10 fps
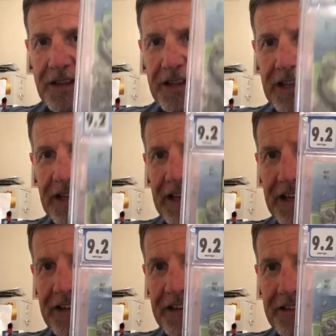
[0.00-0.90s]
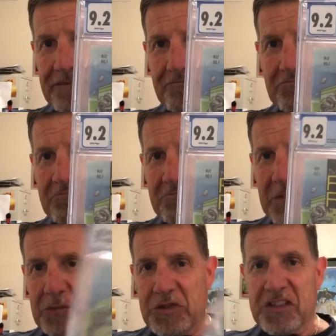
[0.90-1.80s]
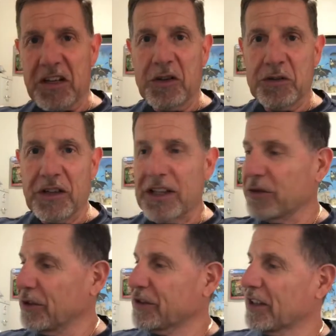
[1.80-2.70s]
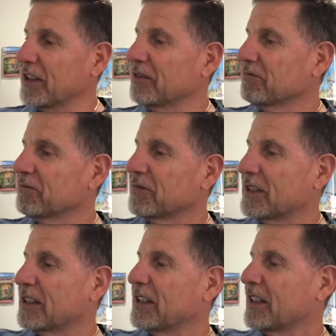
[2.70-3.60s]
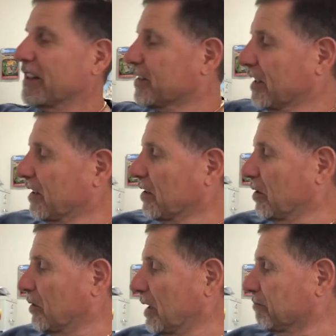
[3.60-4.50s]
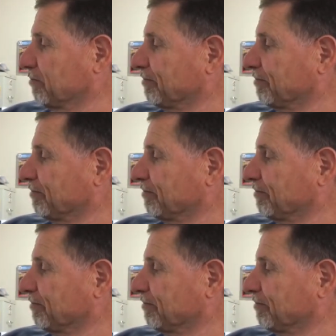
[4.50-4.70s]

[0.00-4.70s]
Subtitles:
and I'm just gonna hold on to it. It's gonna go up.